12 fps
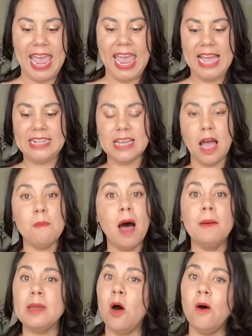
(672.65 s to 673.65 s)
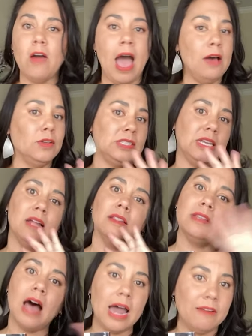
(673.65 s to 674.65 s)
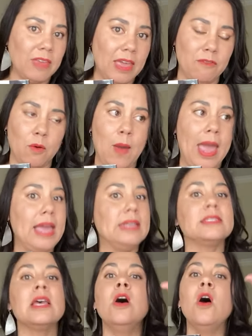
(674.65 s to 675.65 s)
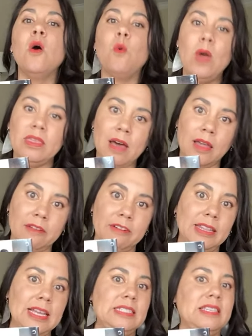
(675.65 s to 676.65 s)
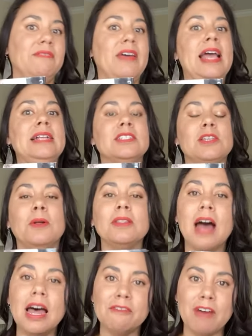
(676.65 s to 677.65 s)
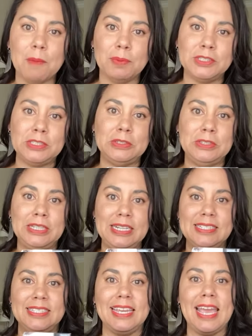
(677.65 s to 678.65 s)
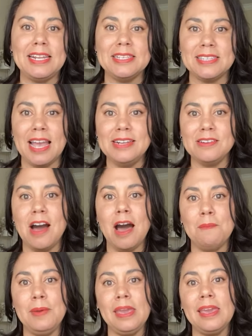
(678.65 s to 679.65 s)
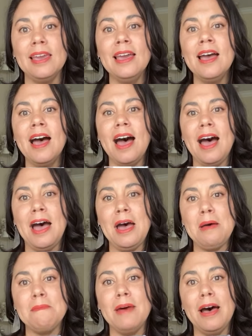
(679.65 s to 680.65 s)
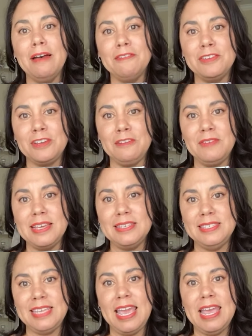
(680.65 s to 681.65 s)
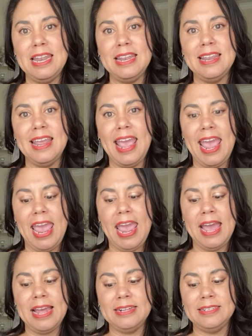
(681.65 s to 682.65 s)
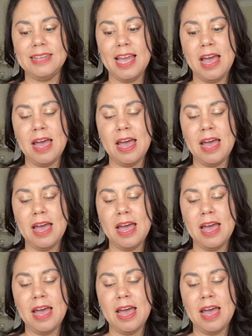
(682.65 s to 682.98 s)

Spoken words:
And I'll be hosting a lot of giveaways with all the release events, so a lot of opportunities to get a signed copy of Serving Sin and